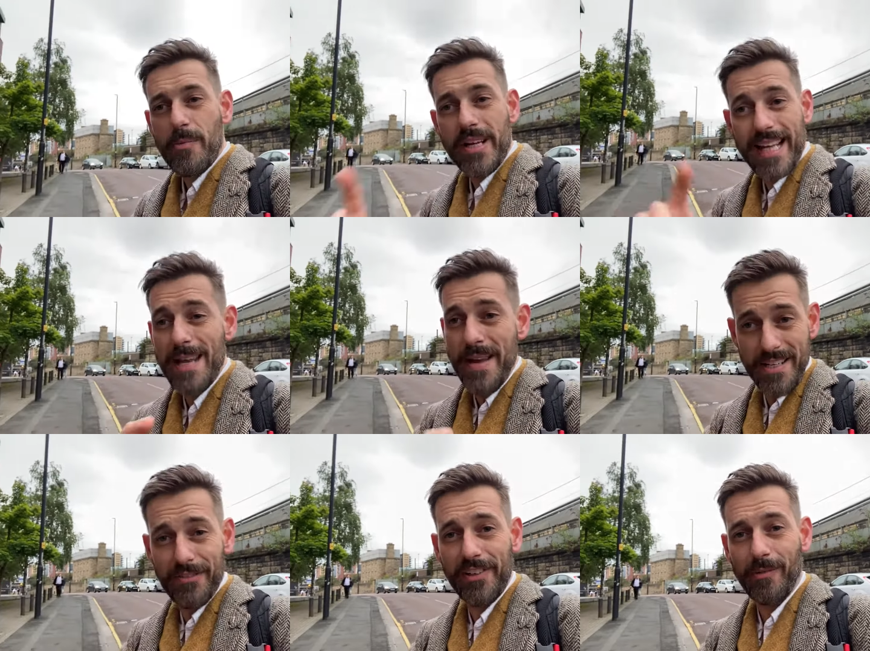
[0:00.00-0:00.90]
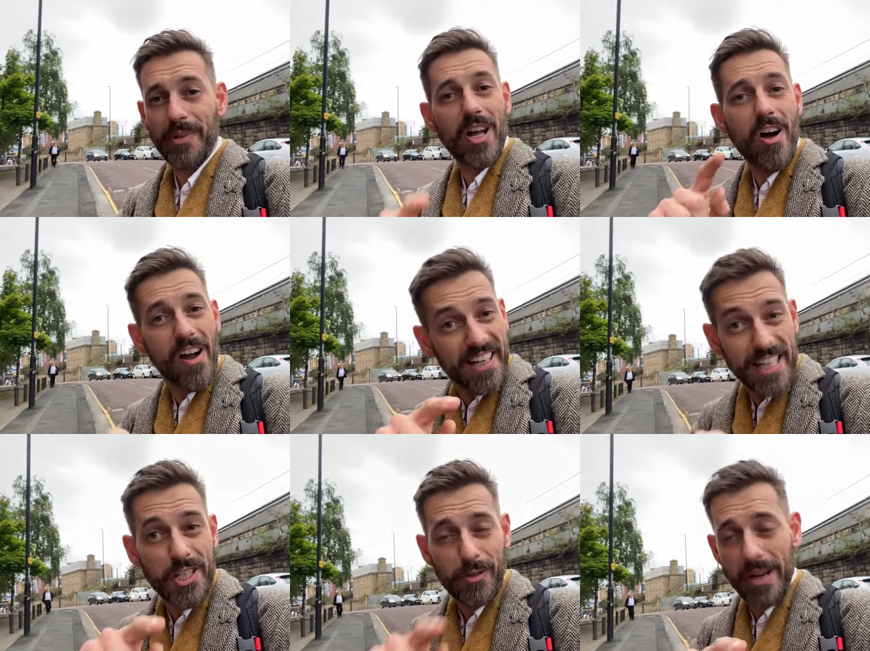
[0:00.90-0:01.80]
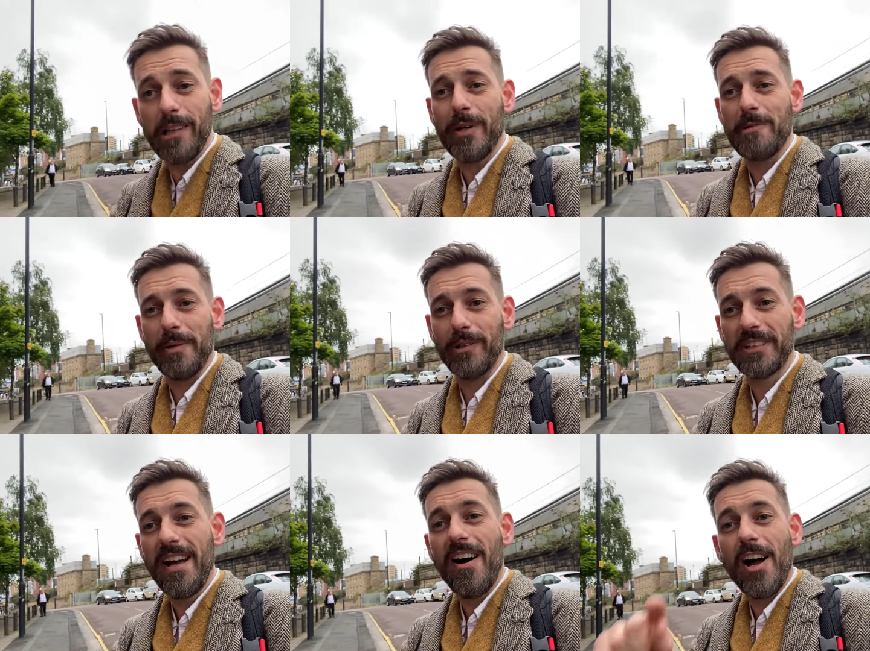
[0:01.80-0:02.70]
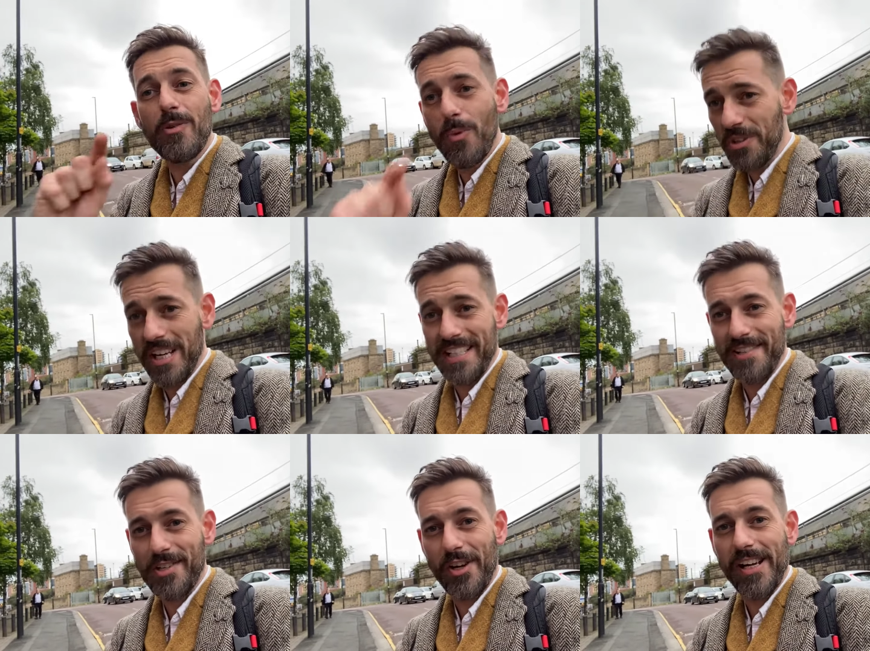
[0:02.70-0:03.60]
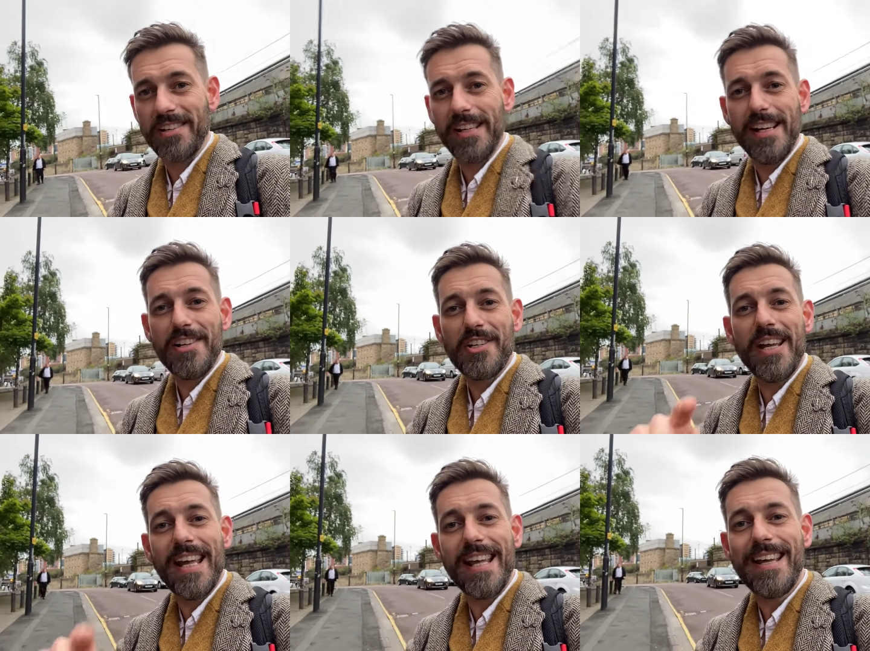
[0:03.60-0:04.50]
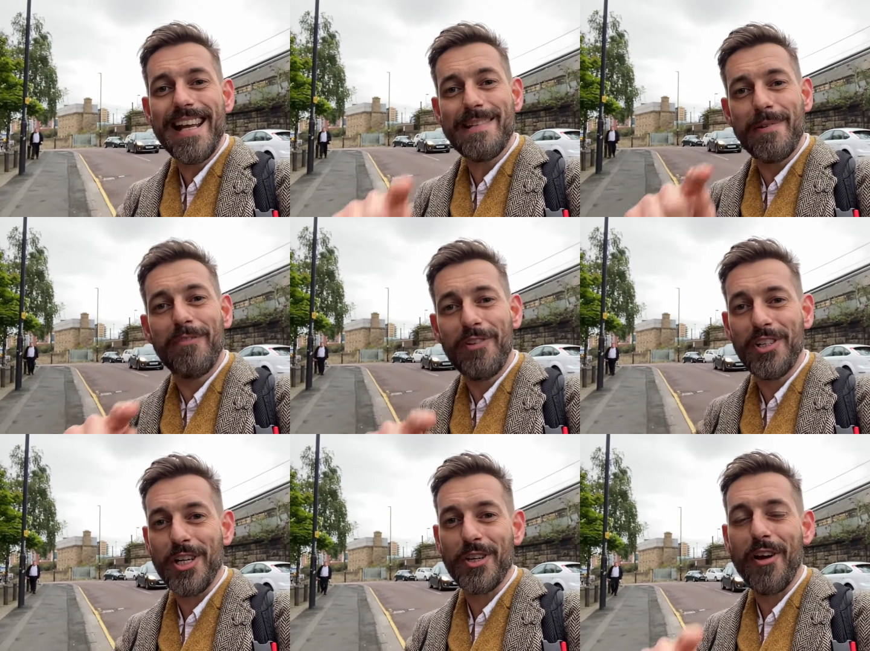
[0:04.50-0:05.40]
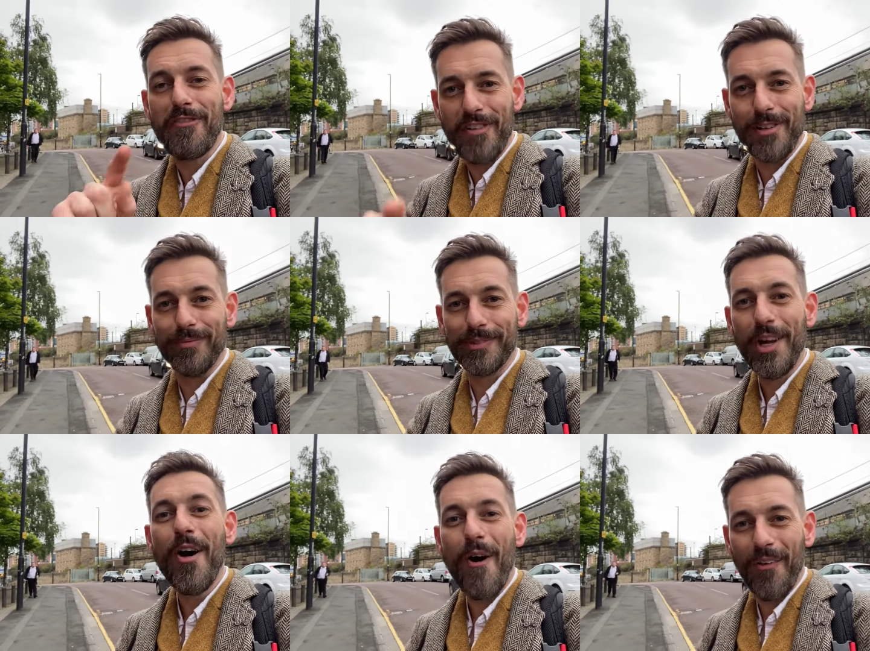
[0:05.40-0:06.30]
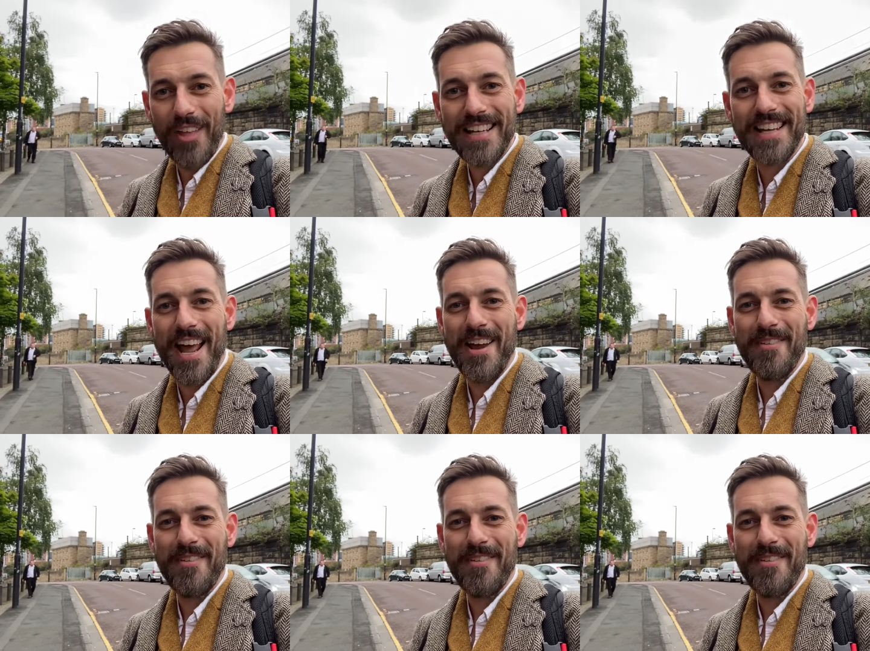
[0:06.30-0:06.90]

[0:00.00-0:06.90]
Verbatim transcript: When I came here to film the architecture of the railways built, I was let inside. So here is a bit of footage I filmed on that day.